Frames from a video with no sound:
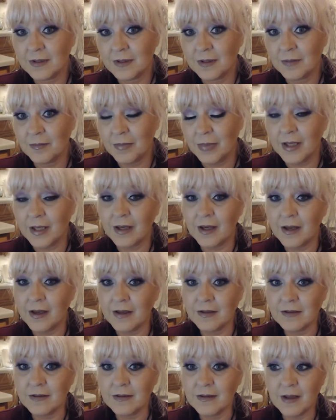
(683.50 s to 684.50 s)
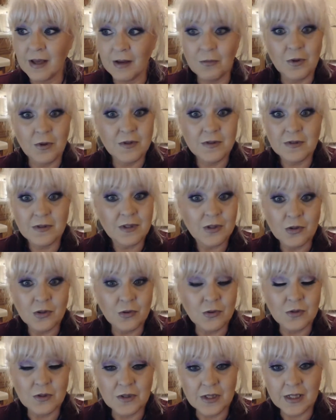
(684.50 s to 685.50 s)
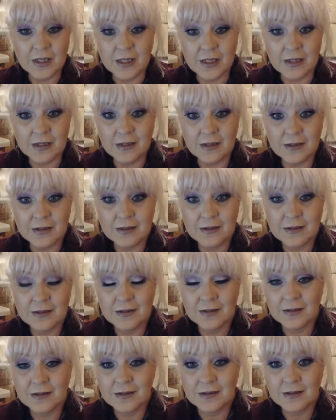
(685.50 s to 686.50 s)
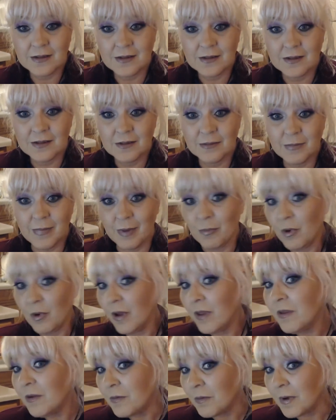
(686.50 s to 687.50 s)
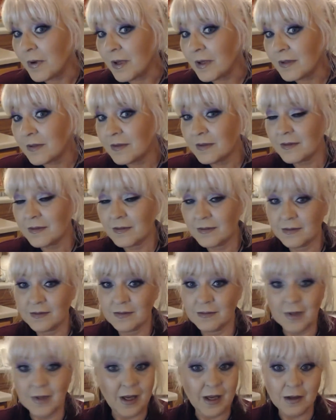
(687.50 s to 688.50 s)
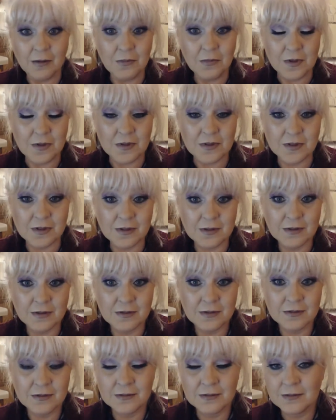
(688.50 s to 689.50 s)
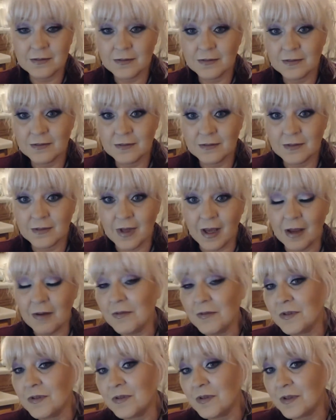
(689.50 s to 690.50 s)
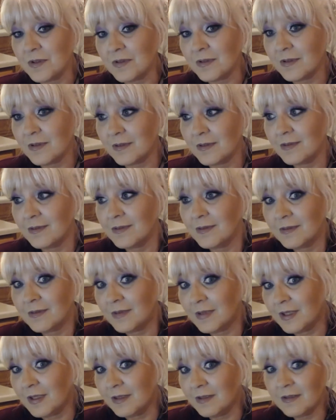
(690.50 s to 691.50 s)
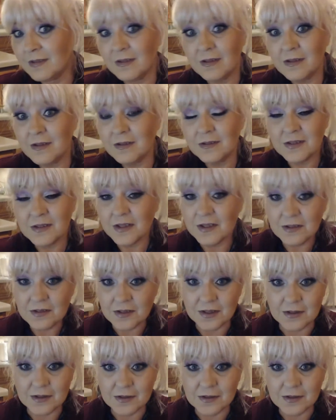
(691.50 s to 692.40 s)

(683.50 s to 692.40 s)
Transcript: because I wasn't the cool kid. My brother was. I wasn't. I was just his little sister.